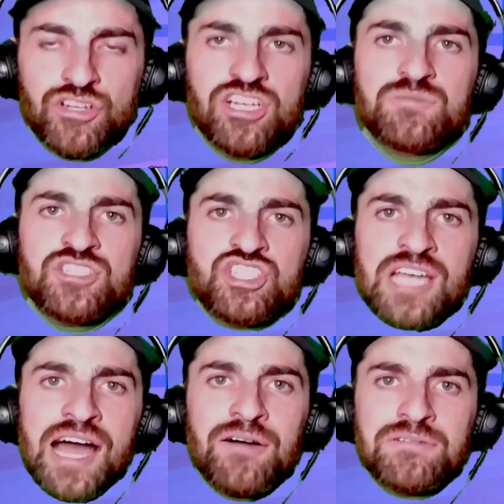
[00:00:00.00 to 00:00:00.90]
Crimson
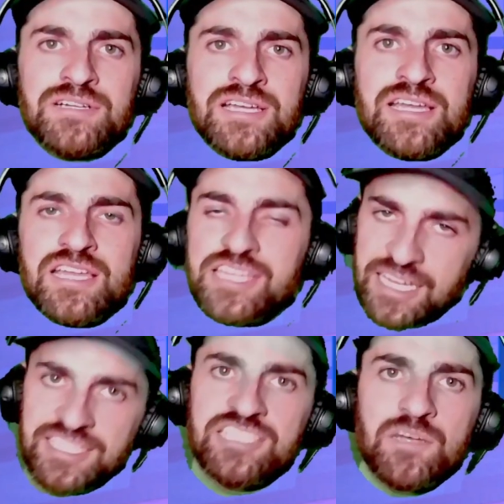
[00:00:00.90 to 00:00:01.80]
Chow,
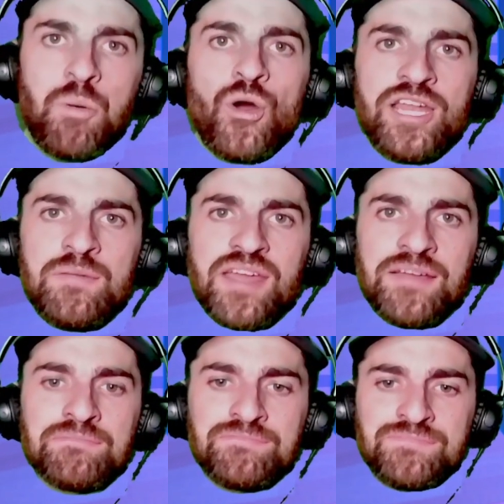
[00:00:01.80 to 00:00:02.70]
you disappointed
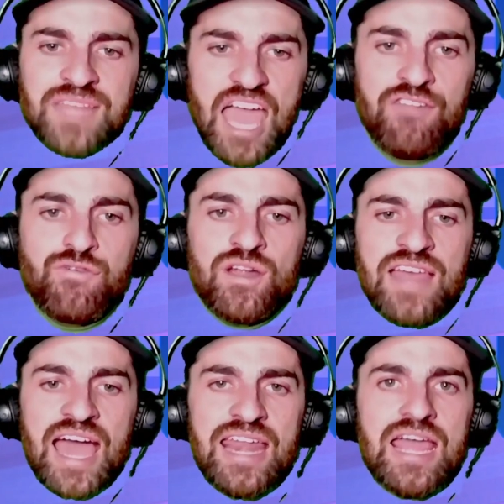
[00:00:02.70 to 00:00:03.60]
me. And for
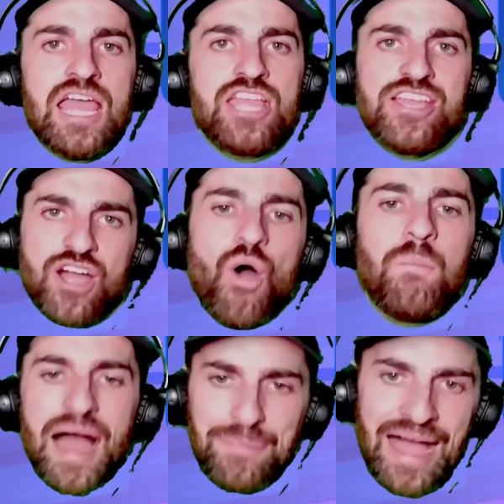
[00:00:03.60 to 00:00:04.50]
that, you're going
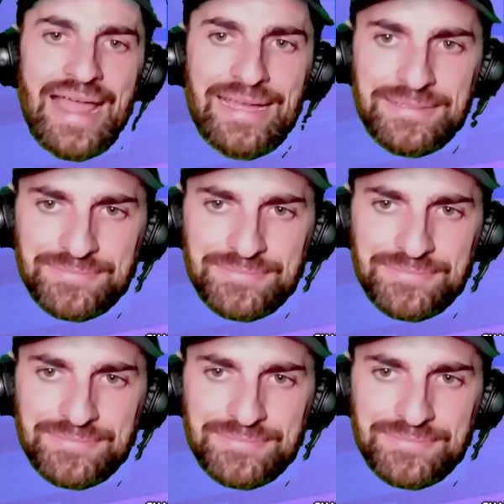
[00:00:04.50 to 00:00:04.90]
bye-bye.